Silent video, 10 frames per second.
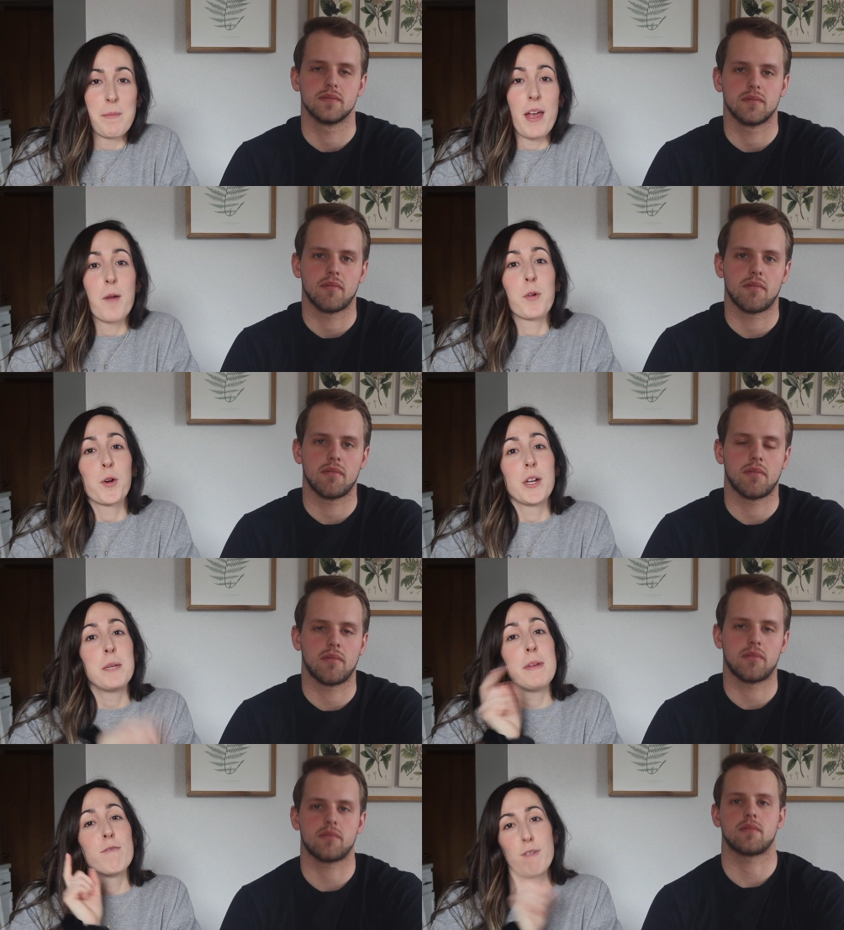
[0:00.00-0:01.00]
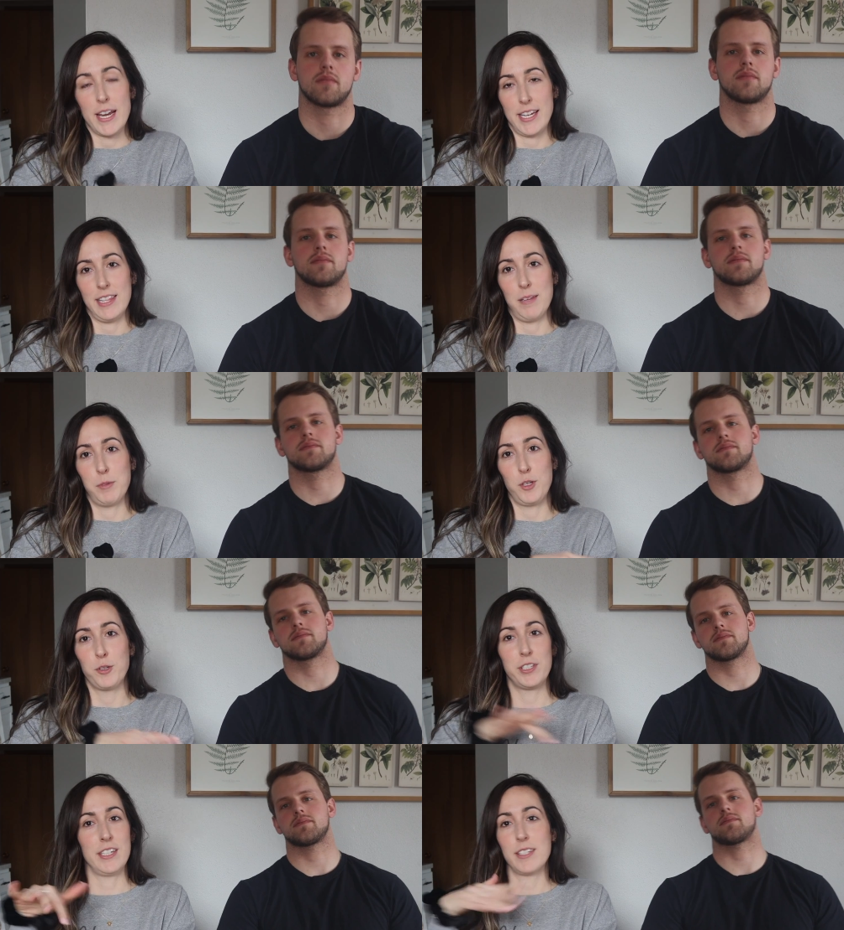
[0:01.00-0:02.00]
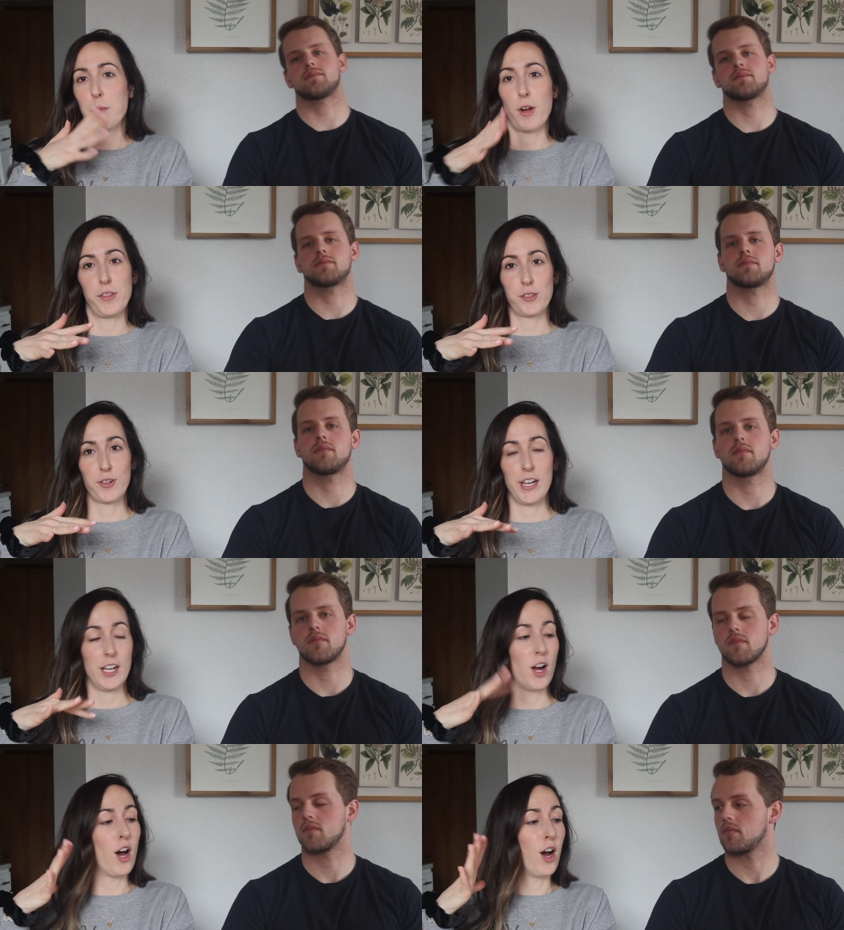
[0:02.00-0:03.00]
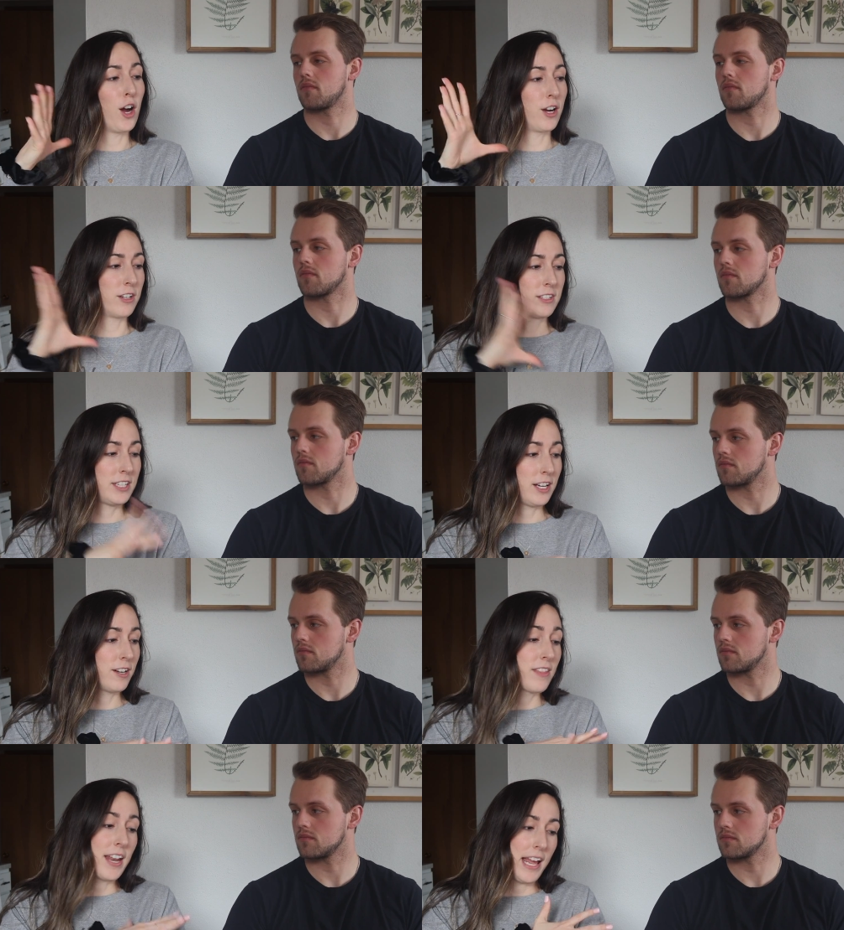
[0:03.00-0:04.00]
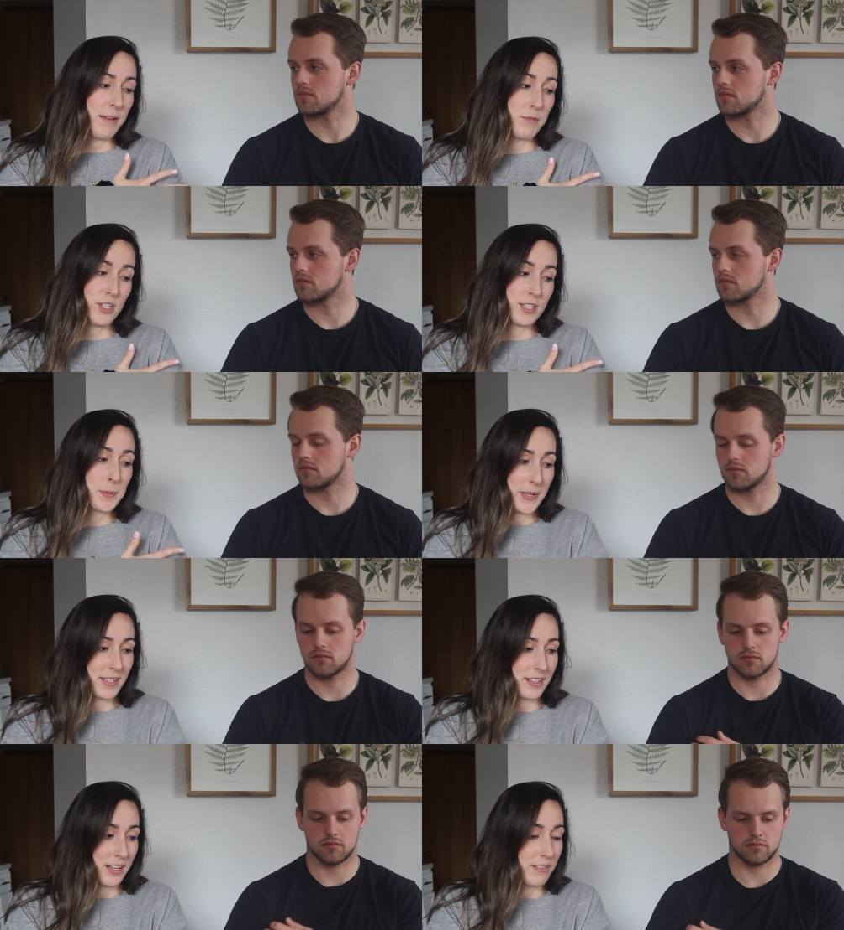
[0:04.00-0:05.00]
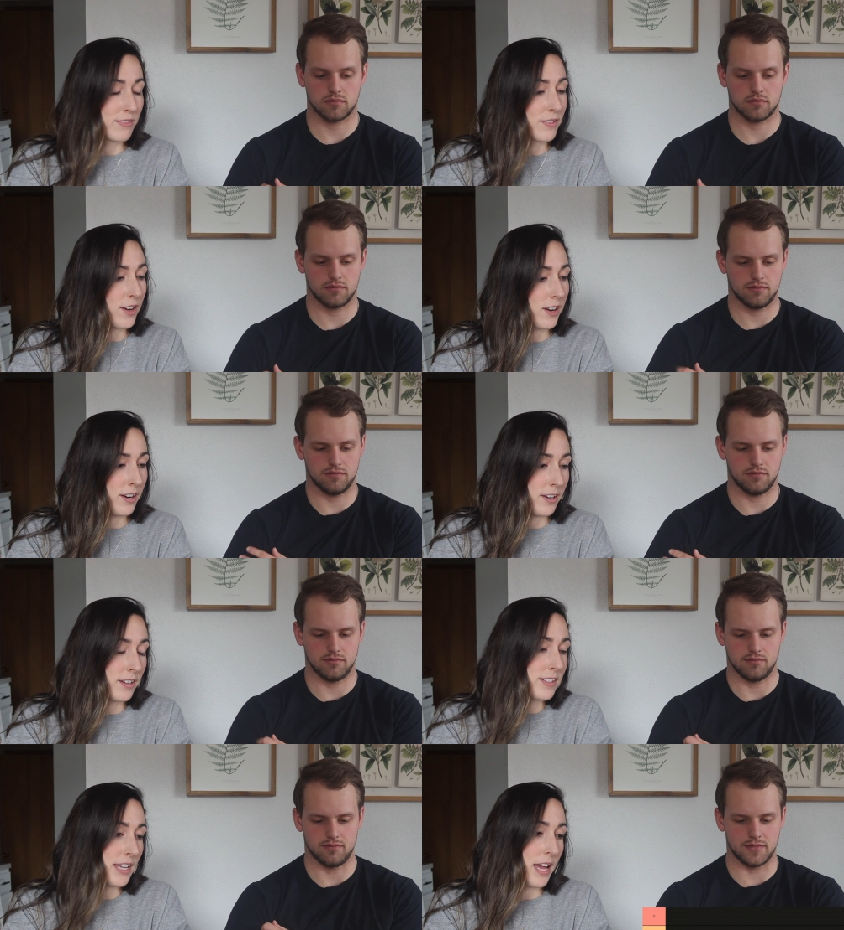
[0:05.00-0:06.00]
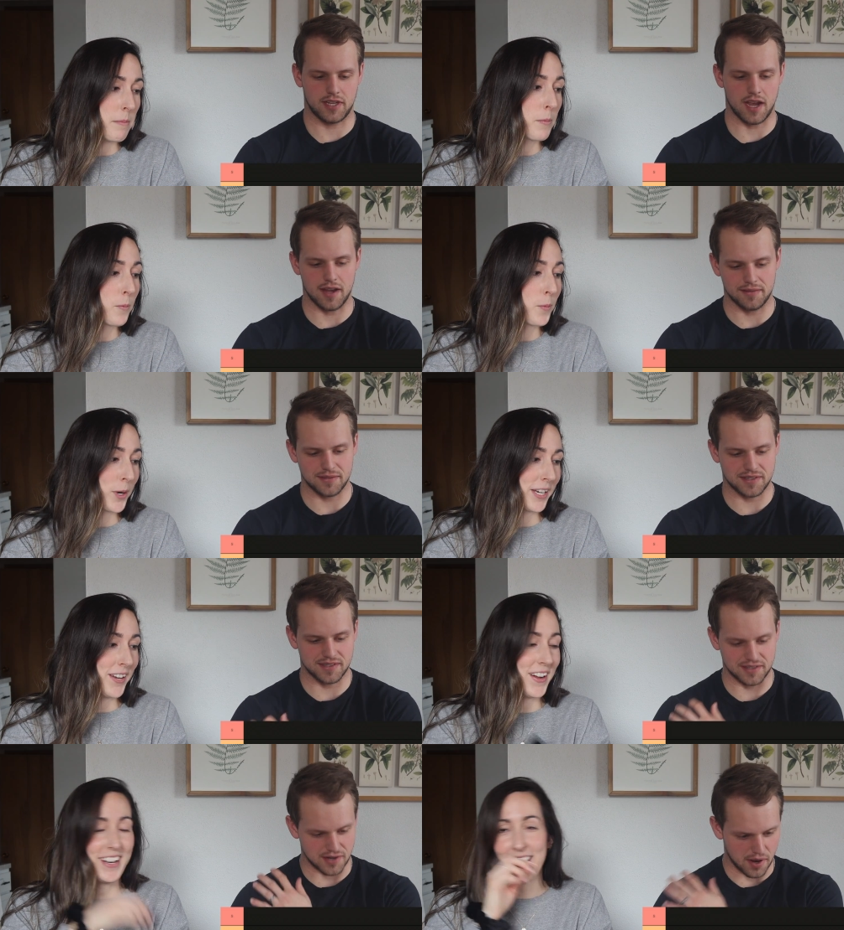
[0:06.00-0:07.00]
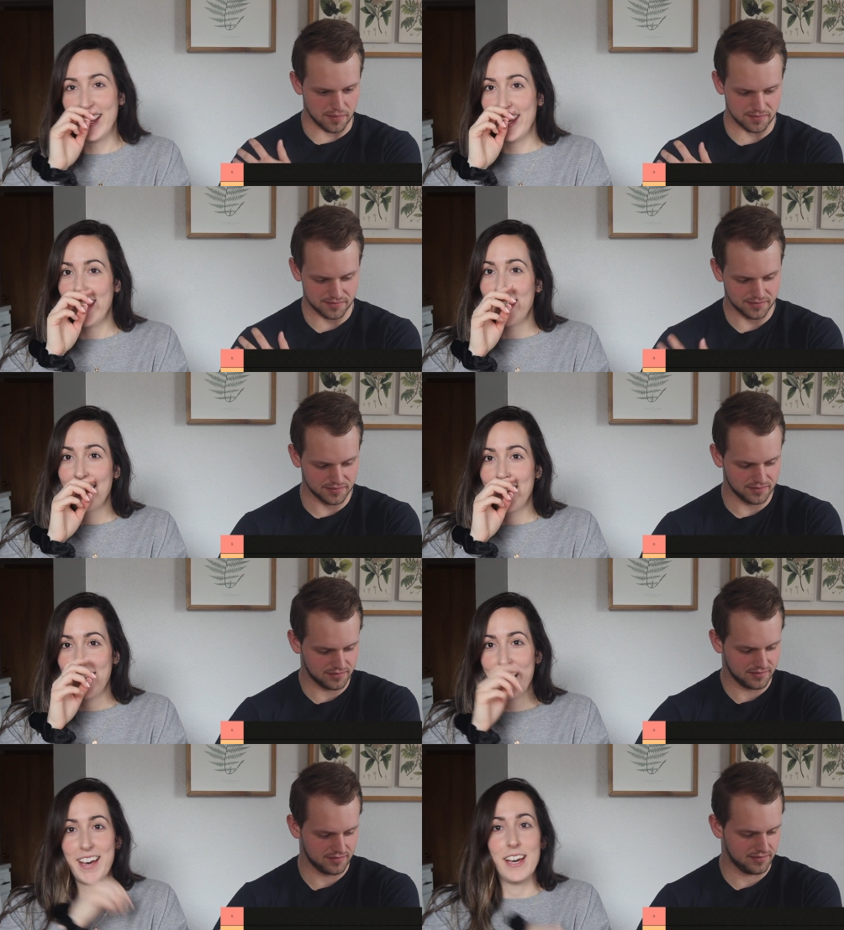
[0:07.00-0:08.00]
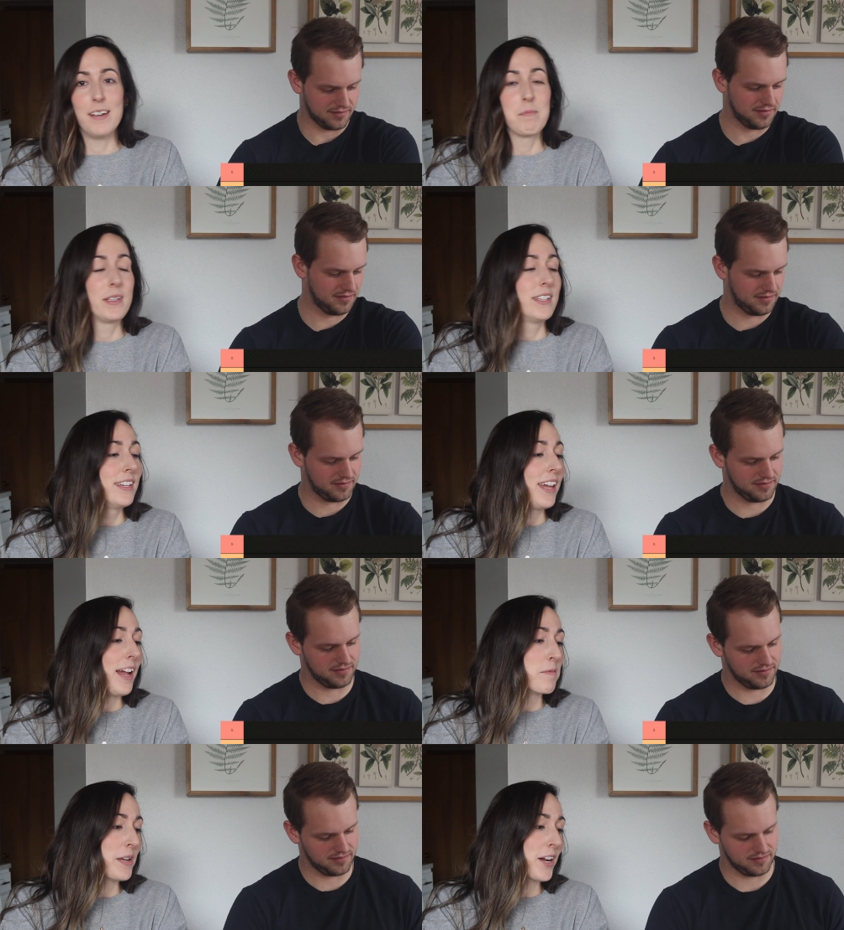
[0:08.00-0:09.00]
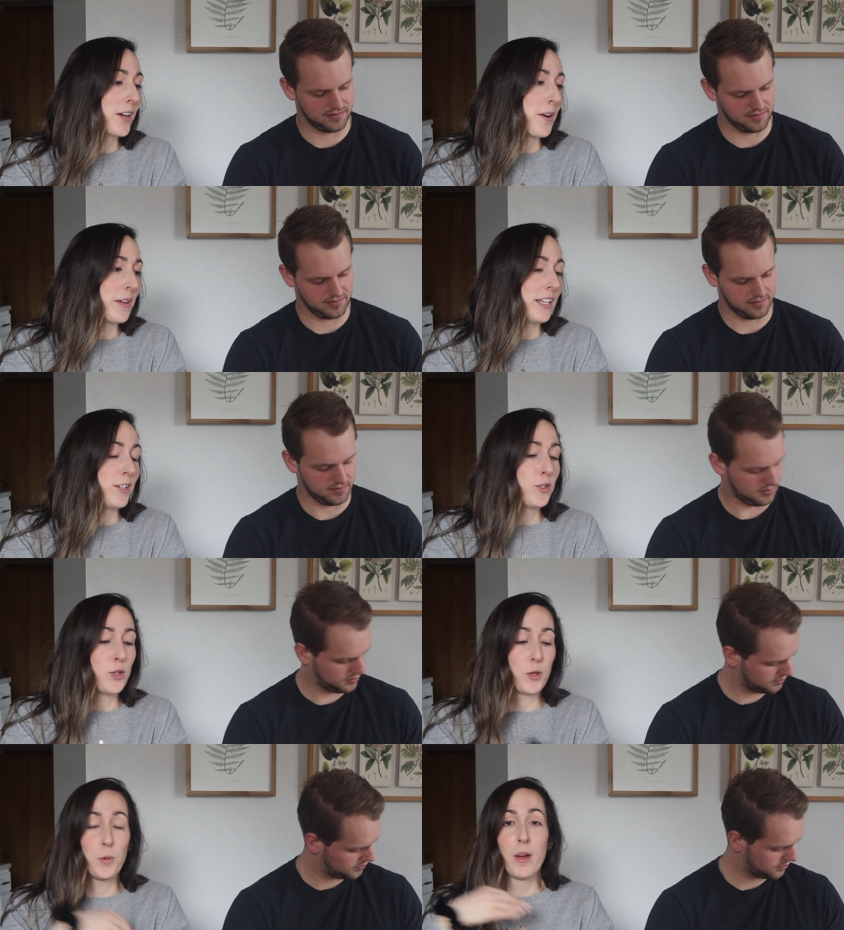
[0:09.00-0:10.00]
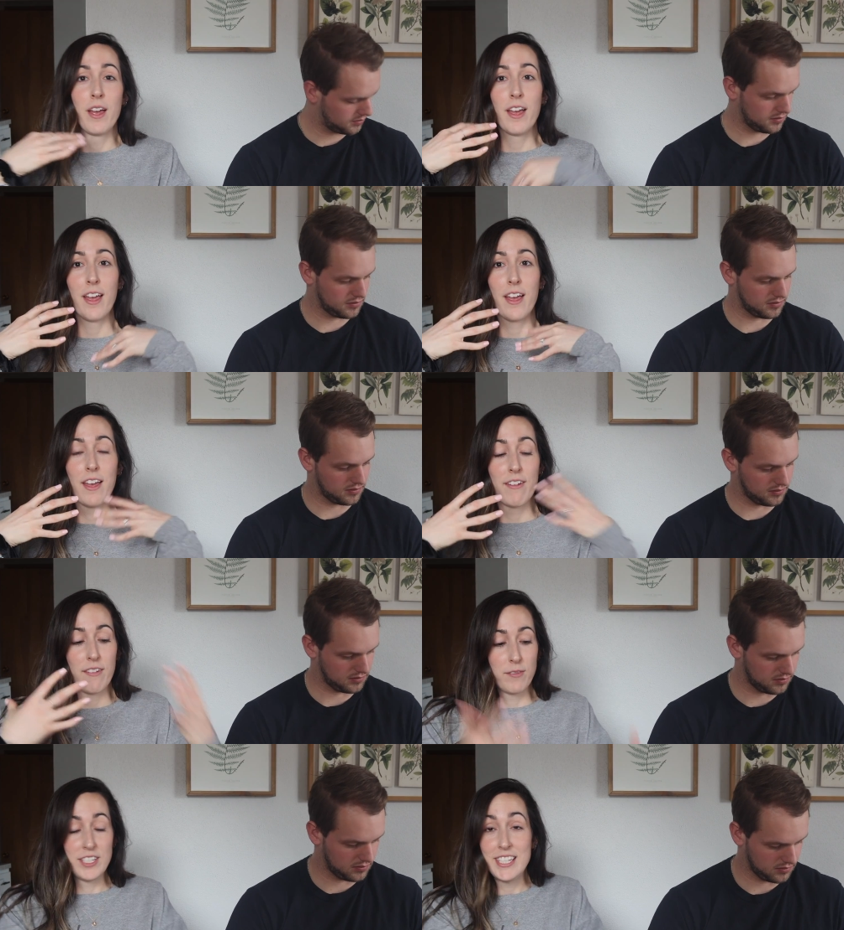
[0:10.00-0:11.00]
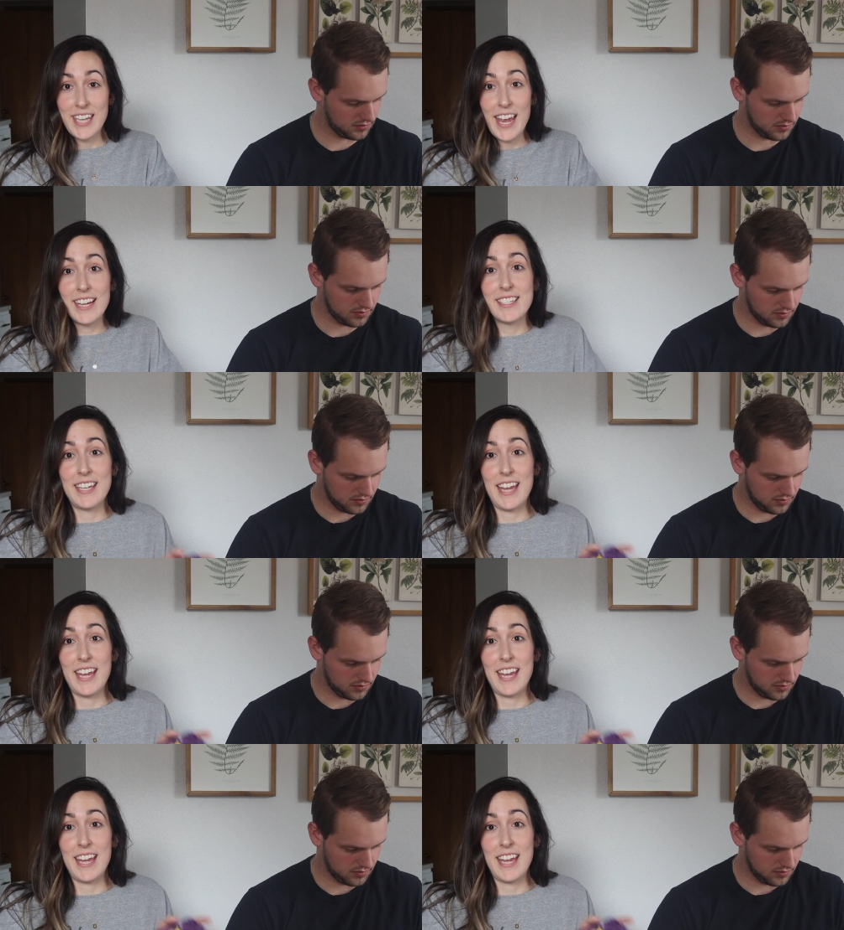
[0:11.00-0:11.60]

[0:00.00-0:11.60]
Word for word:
Speaker 1: them and we're going to be ranking them. So you'll see somewhere on the screen our tier that Adam just spent a lot of hard time Shows. working on. Um, um and we are going to taste